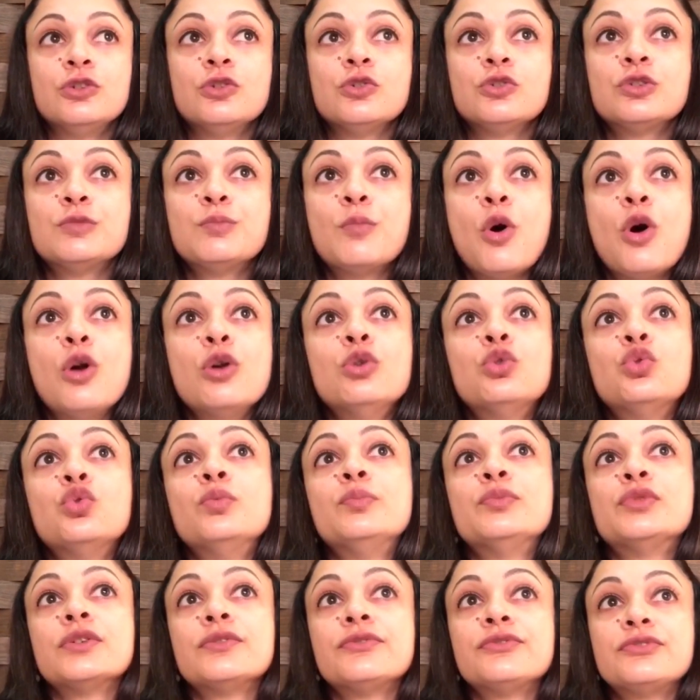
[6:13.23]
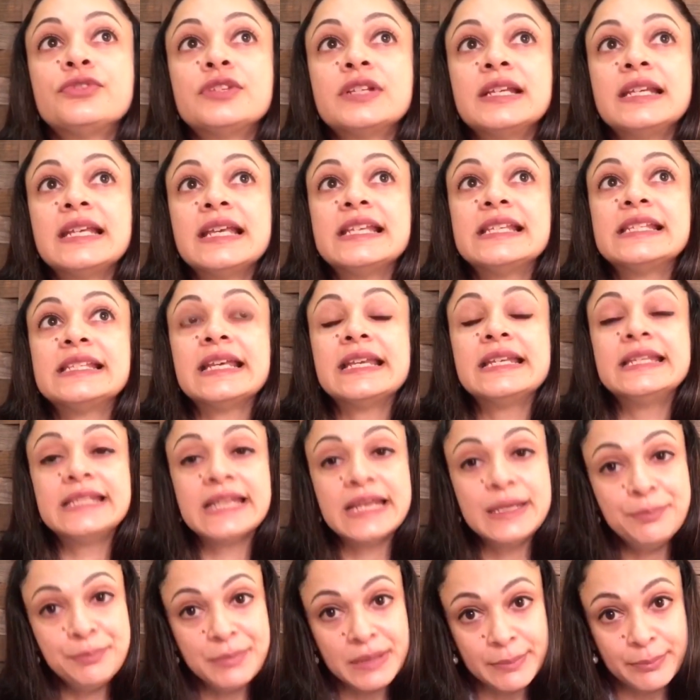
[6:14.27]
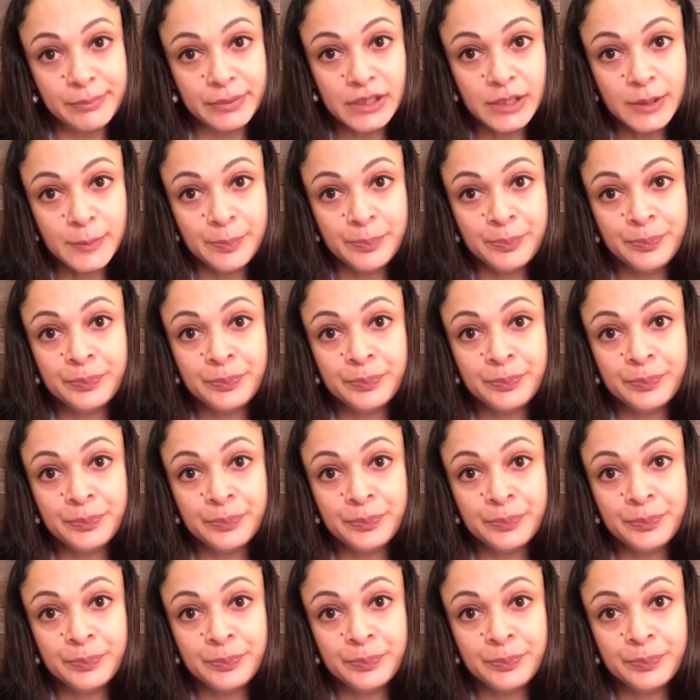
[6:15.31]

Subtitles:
small groups of say less than 10 people